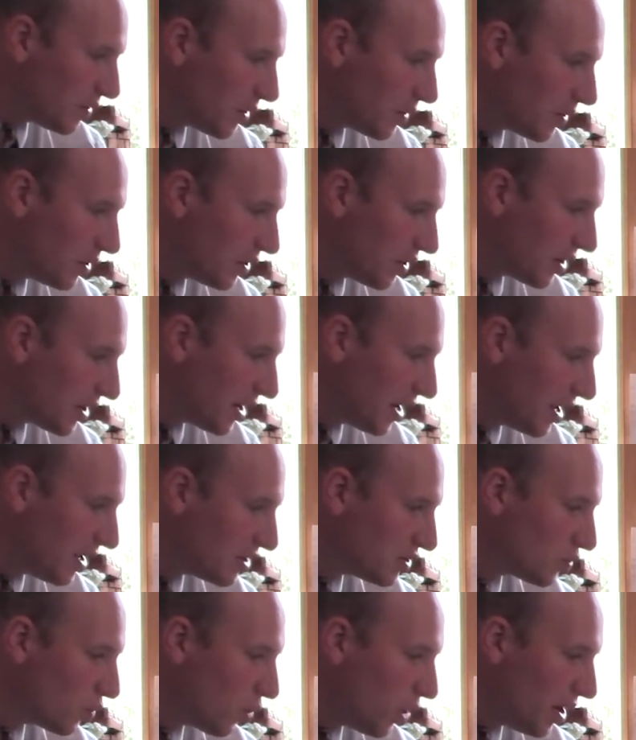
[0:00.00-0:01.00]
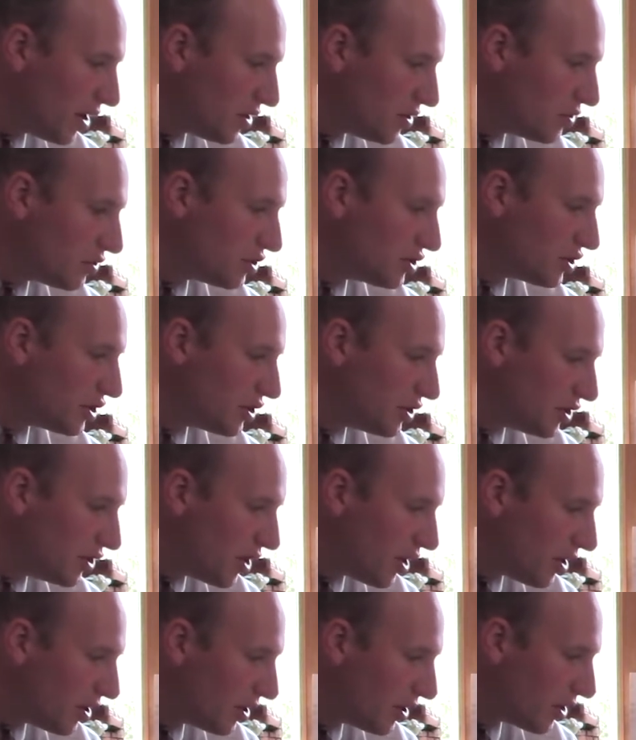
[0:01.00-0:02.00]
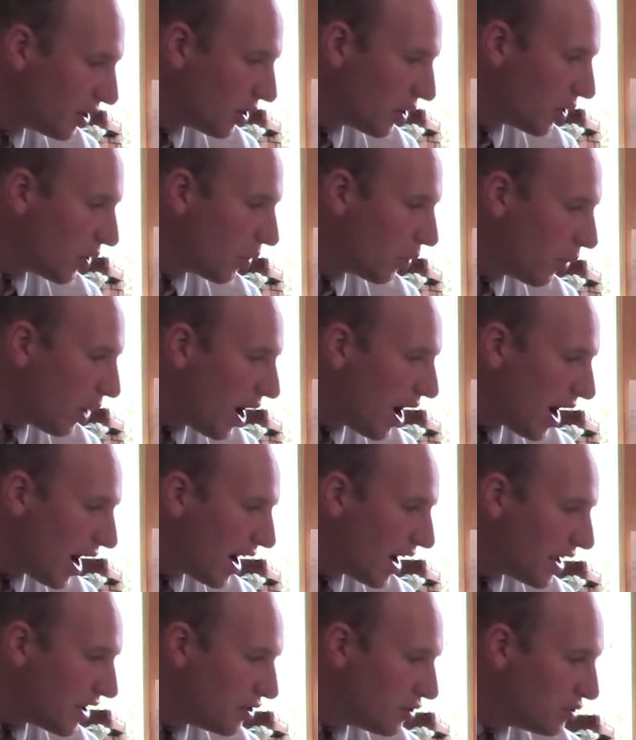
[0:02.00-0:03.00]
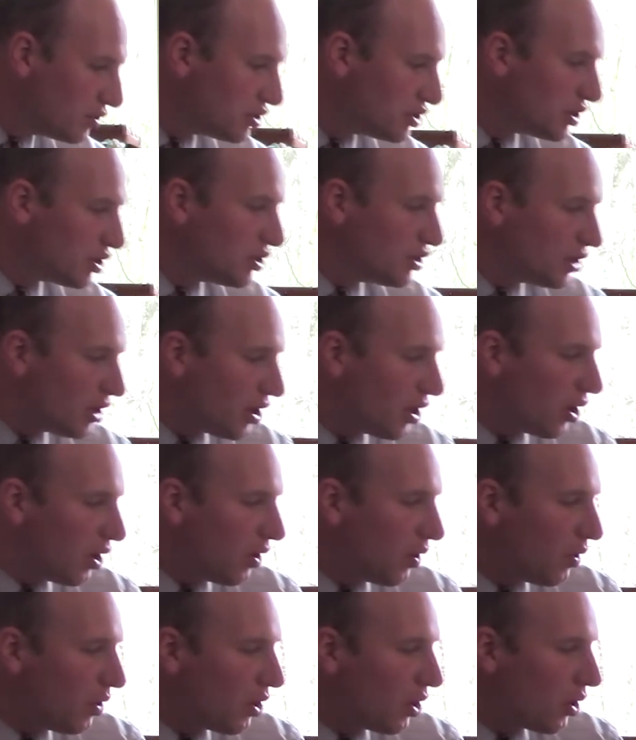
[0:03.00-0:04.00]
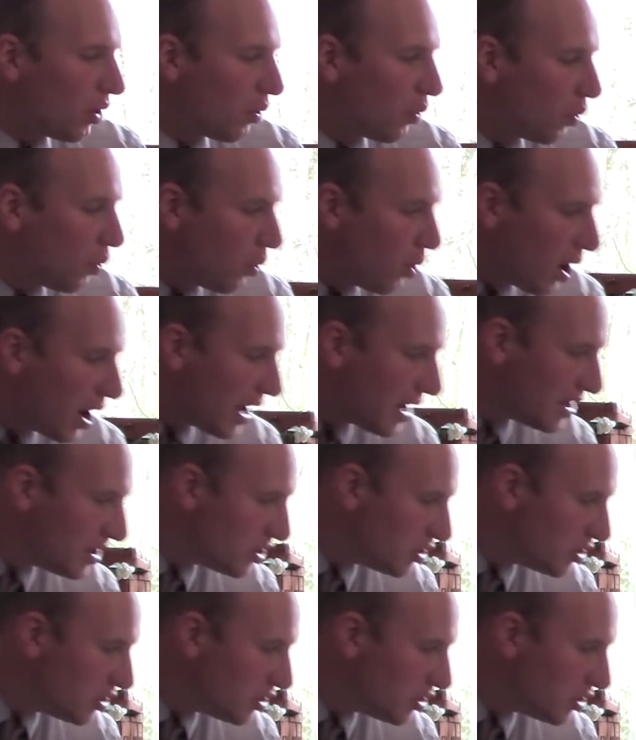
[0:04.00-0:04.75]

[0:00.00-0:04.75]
we're looking at is what you should know, why you should know what you